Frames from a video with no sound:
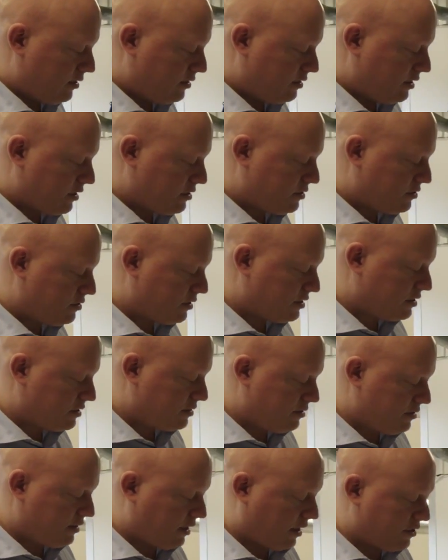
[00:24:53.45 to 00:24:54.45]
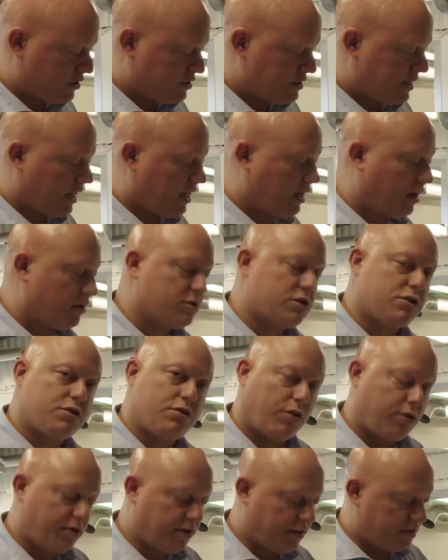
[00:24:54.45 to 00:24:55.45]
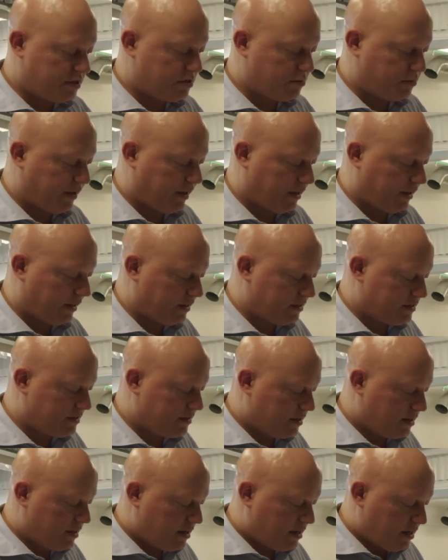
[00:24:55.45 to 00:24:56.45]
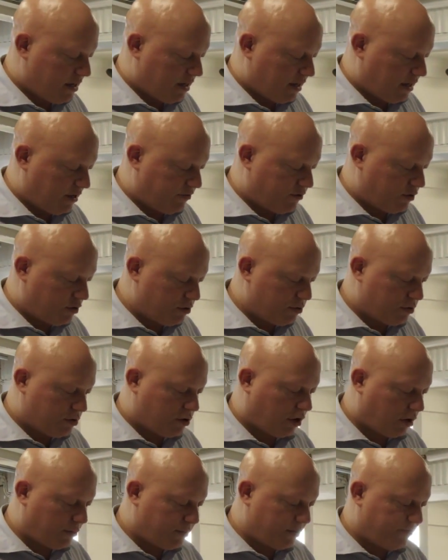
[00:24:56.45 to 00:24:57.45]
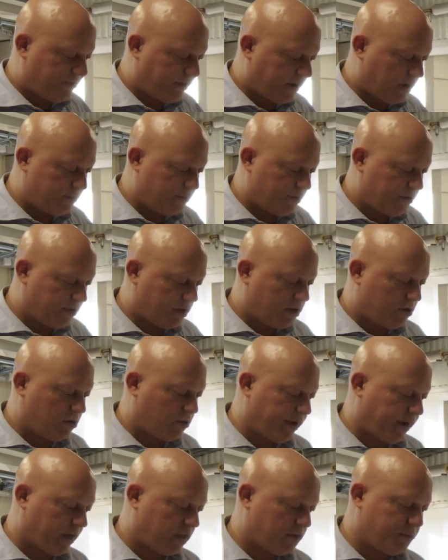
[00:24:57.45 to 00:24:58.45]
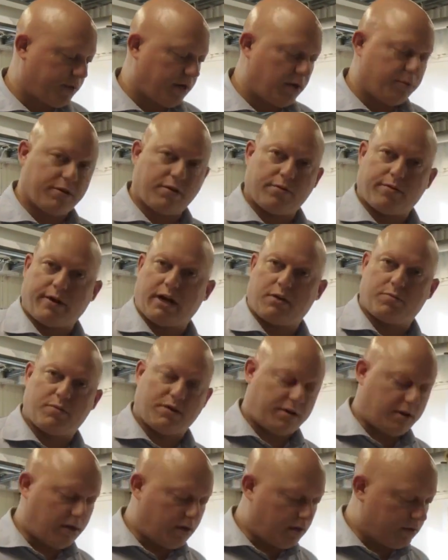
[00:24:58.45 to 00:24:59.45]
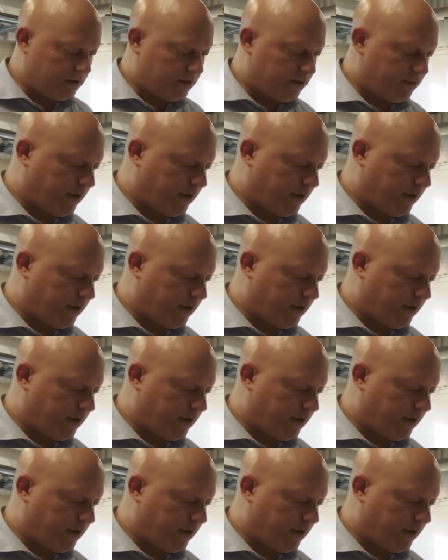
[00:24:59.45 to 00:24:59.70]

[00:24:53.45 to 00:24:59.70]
just to understand how strong this wheel is, if you do carbon fiber the correct way with the right material, the